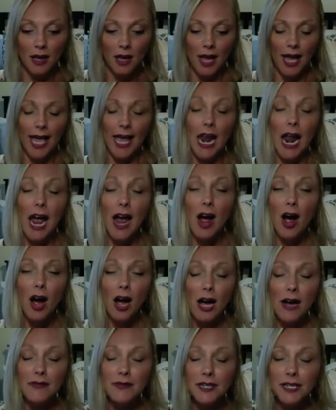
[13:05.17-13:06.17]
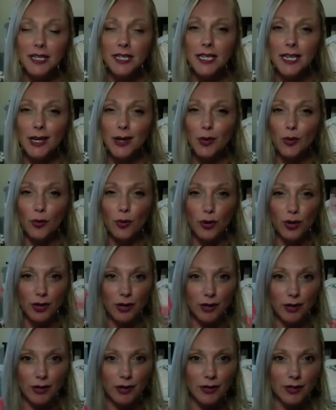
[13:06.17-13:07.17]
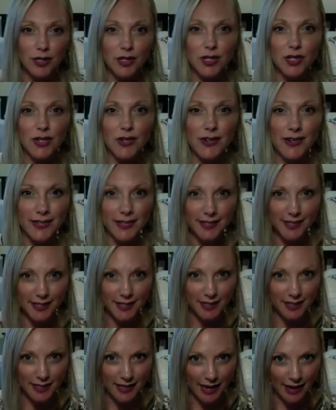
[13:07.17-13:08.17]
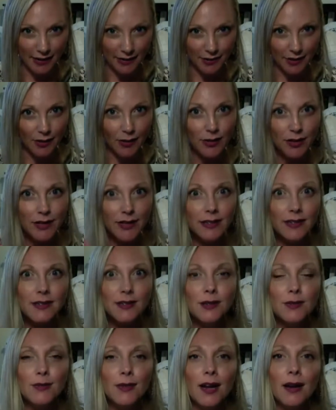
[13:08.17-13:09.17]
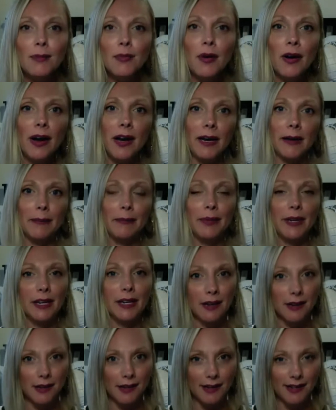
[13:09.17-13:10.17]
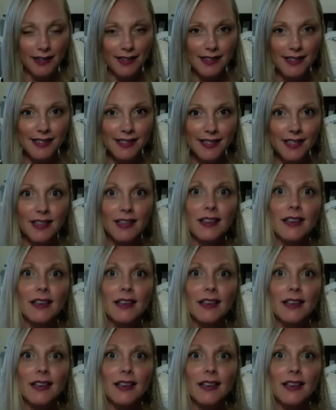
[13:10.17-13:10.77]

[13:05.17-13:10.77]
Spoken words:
And I often get words just downloaded into my brain because